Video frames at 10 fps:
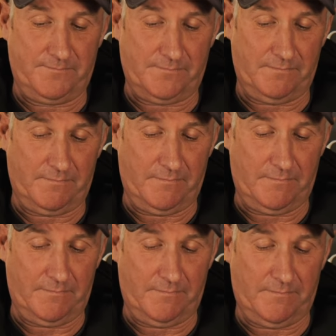
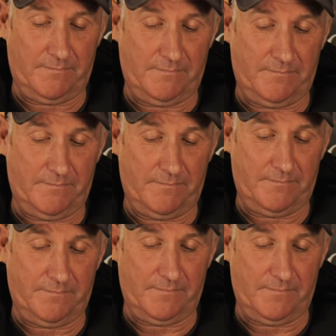(no one is talking)